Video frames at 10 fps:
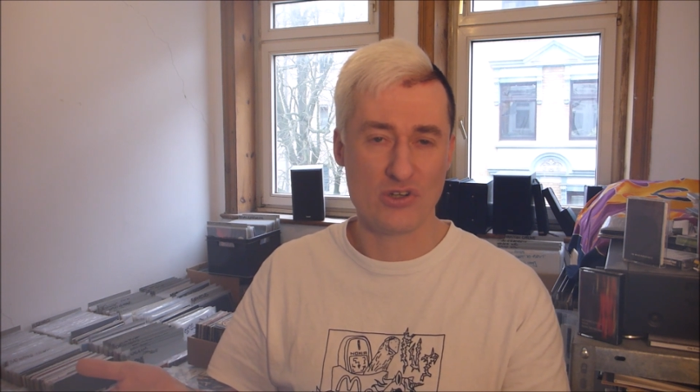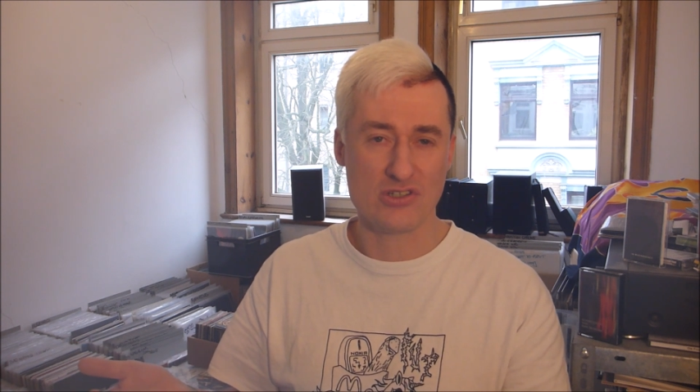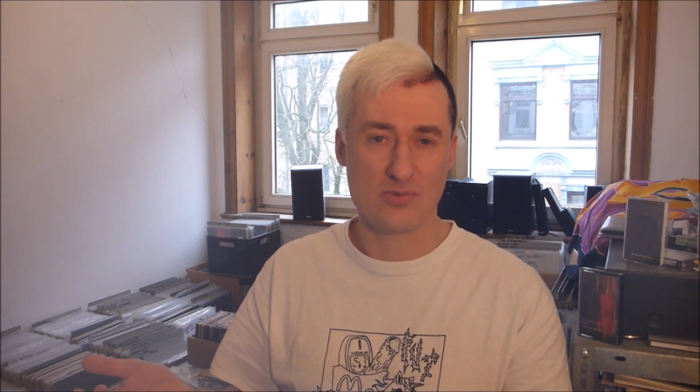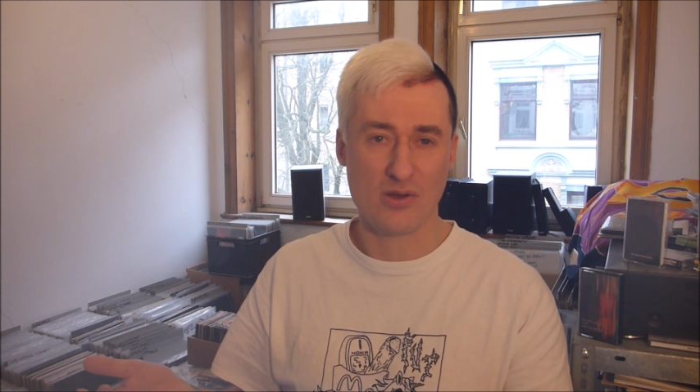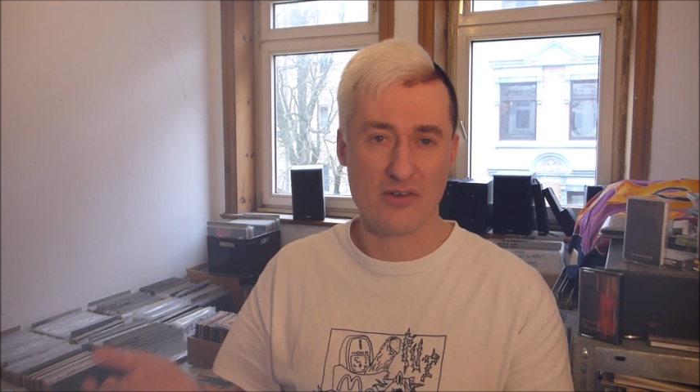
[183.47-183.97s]
which
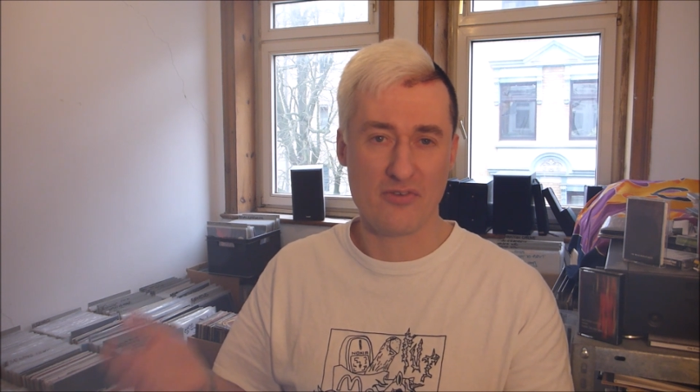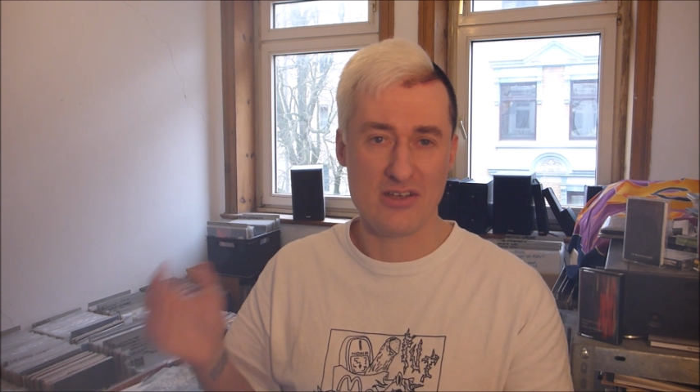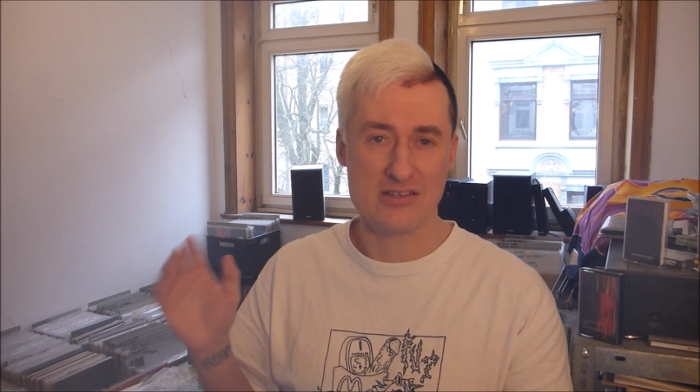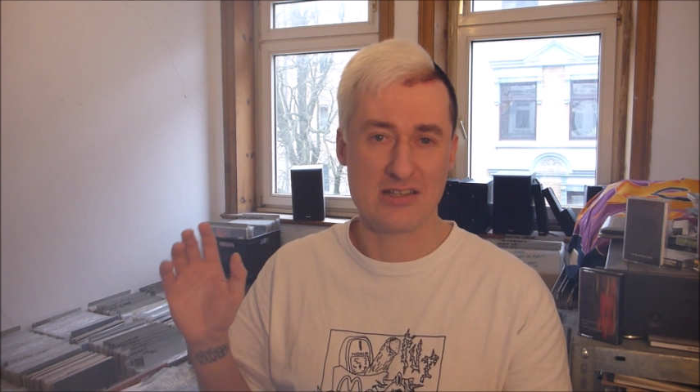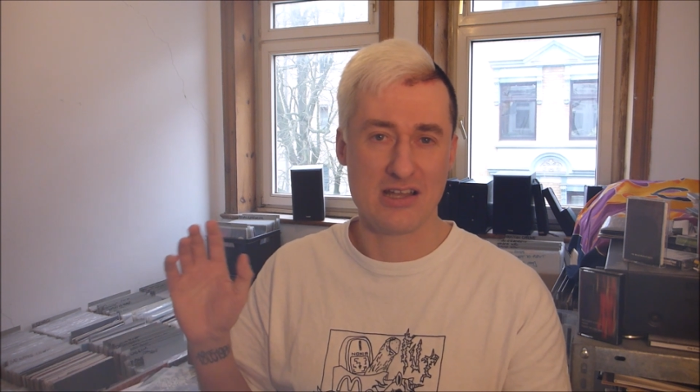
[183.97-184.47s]
is one of
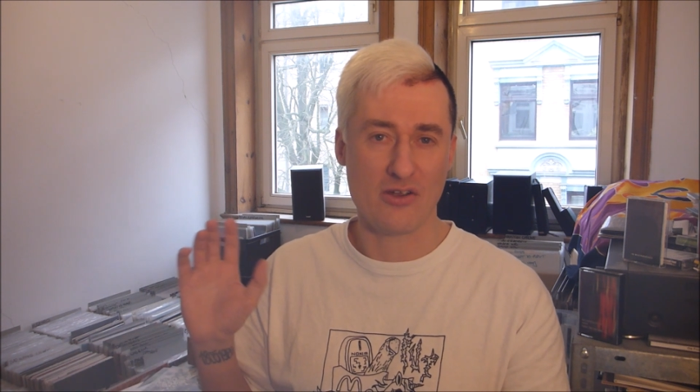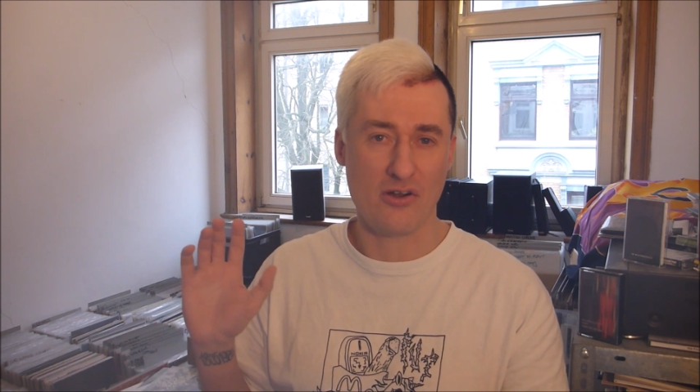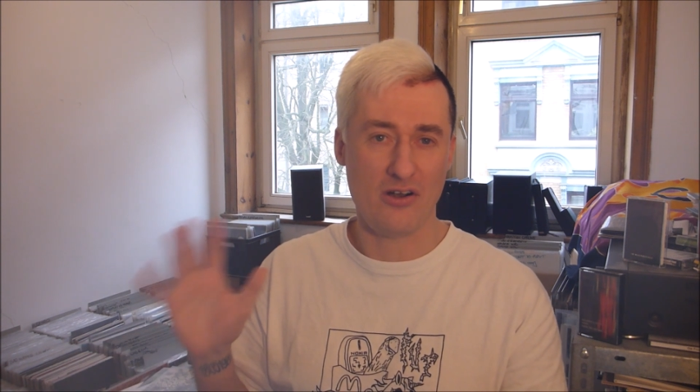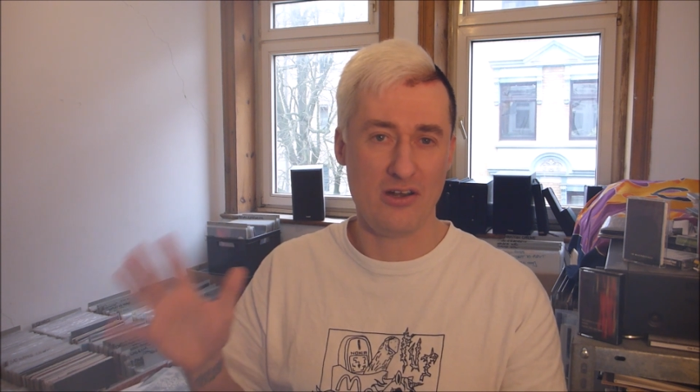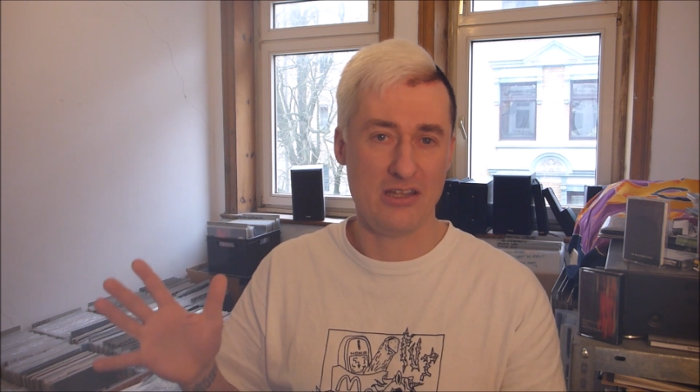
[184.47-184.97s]
his like
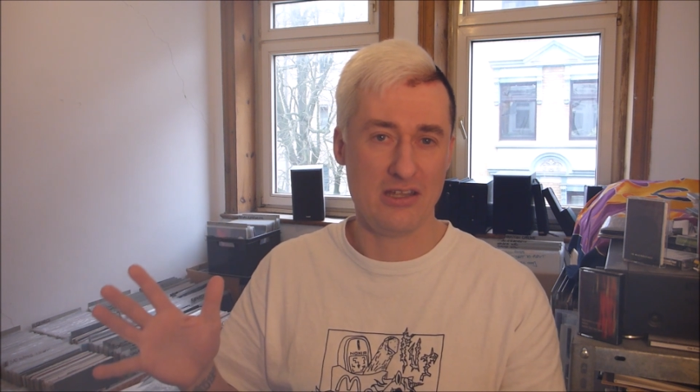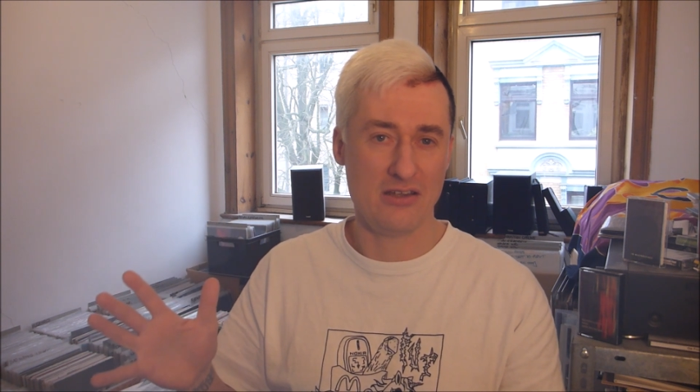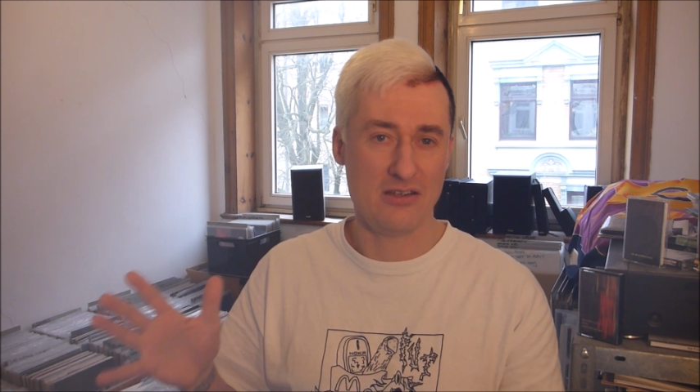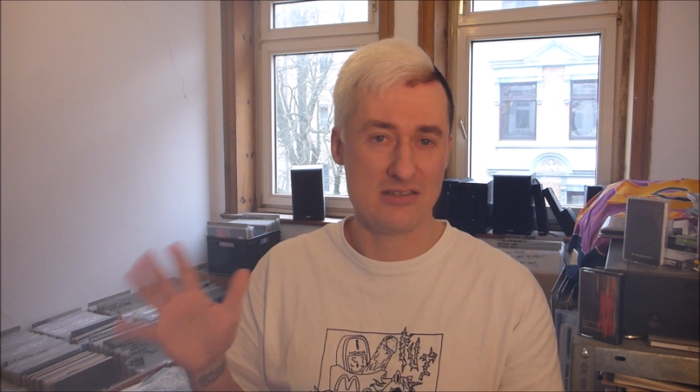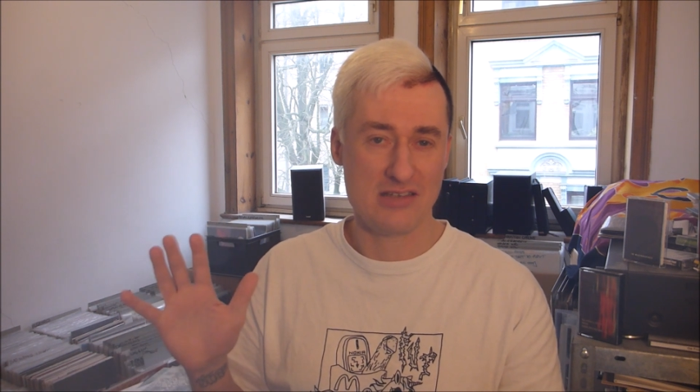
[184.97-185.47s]

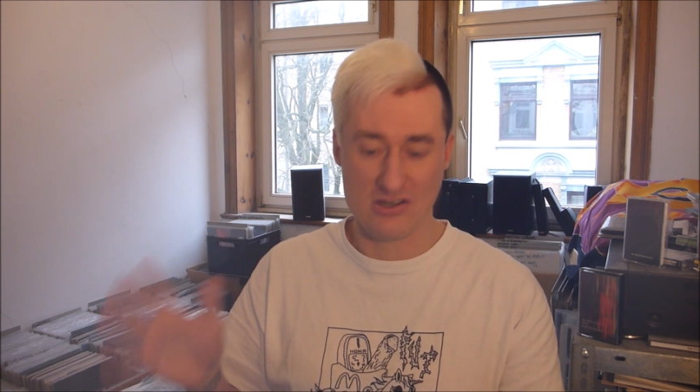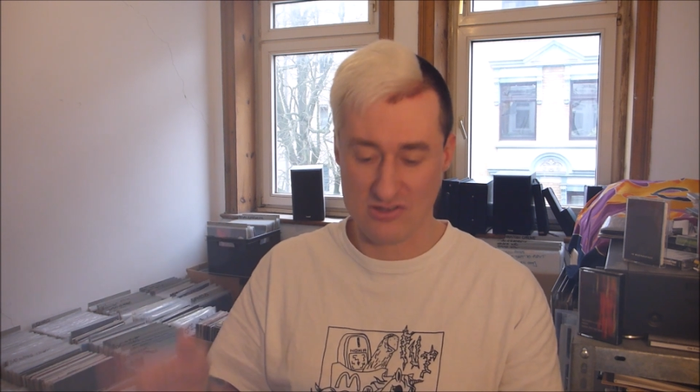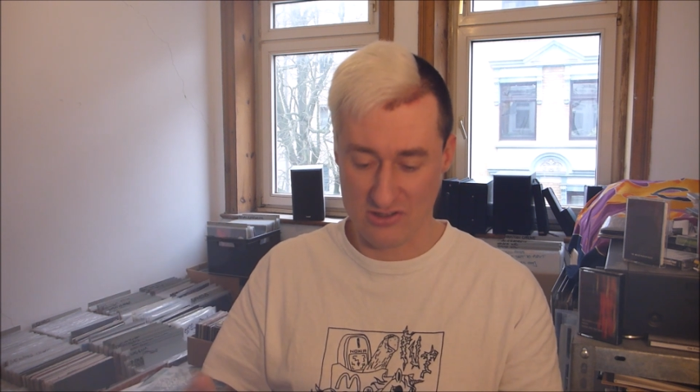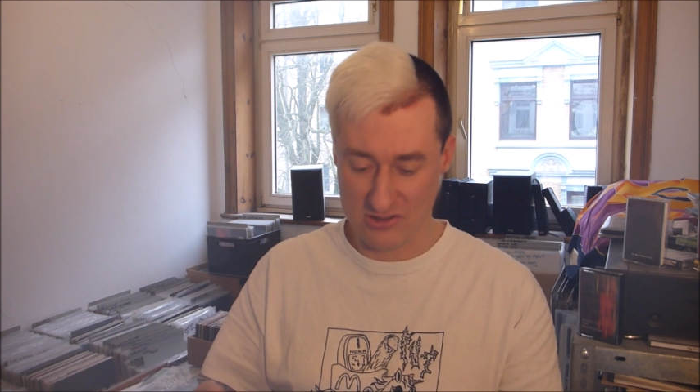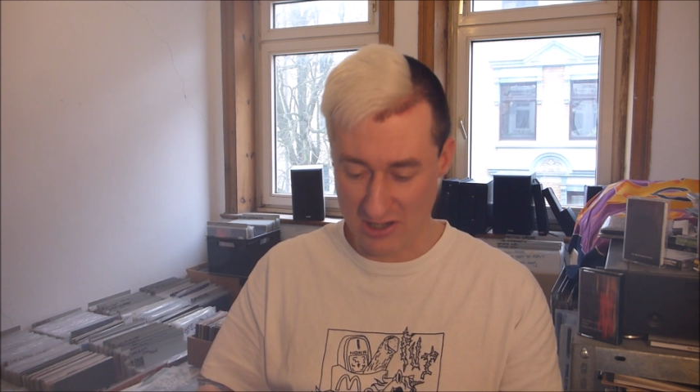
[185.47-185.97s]
early
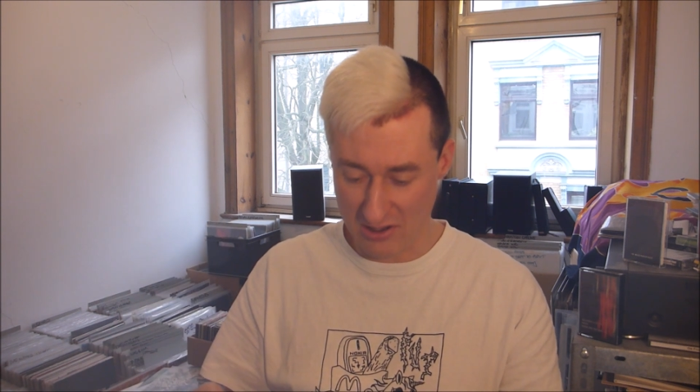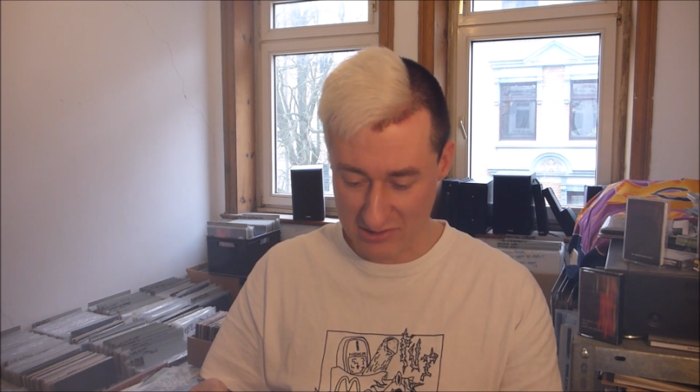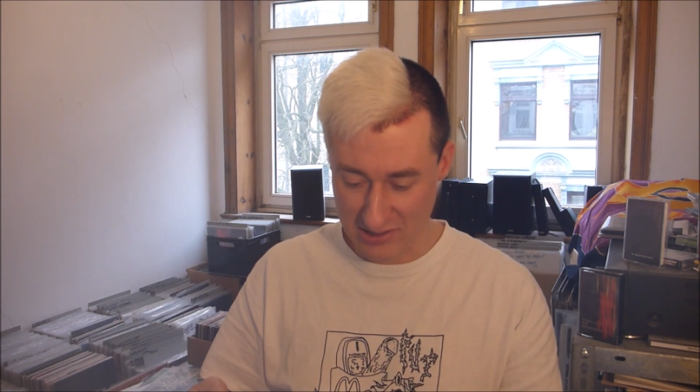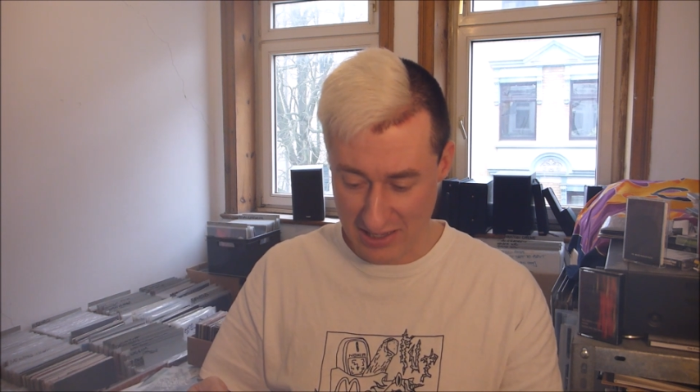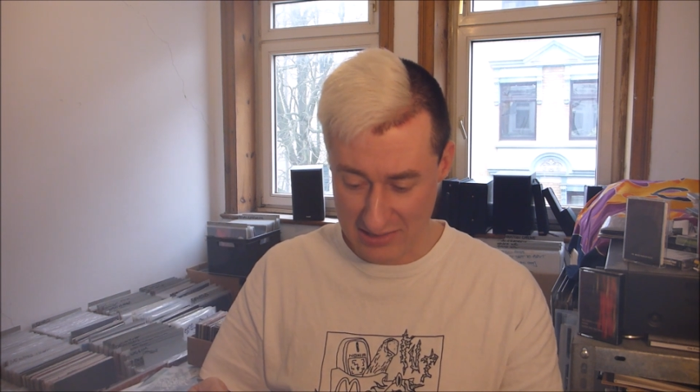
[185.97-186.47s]
essential
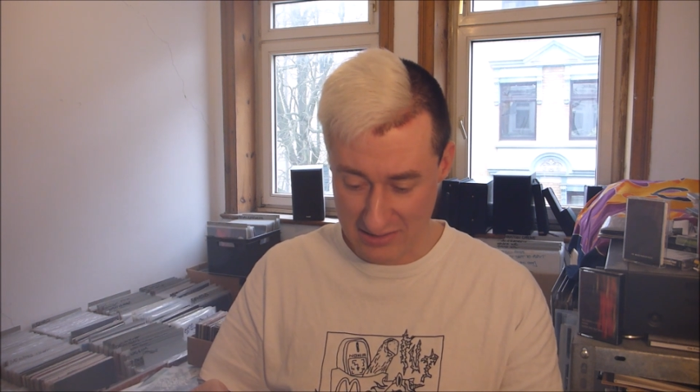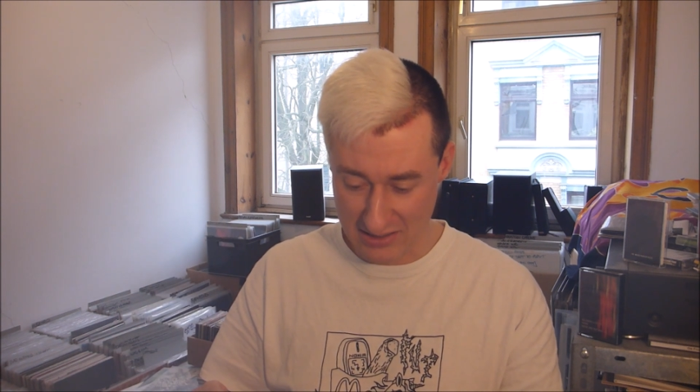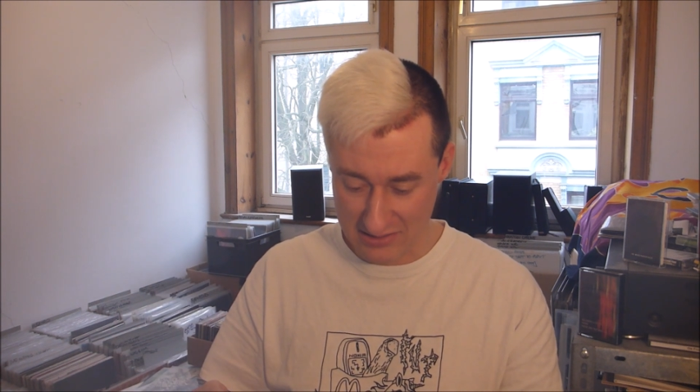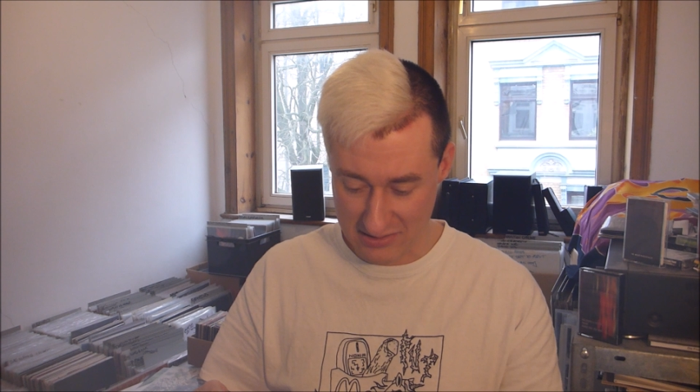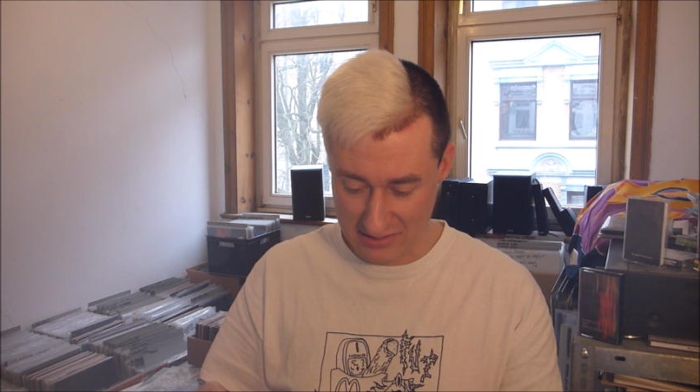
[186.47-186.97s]
chillhouse
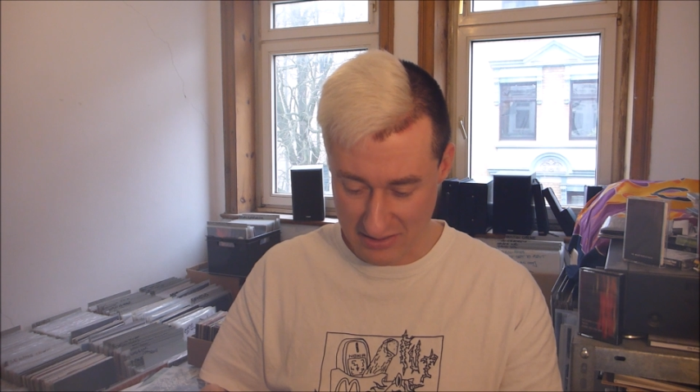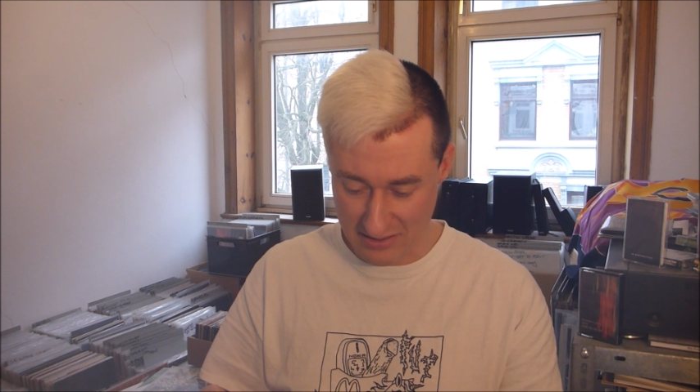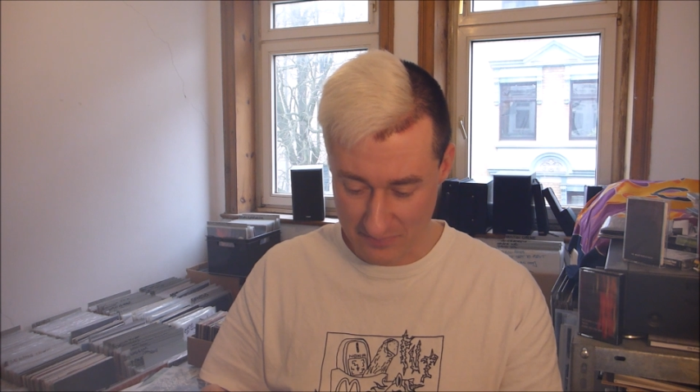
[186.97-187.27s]
classics.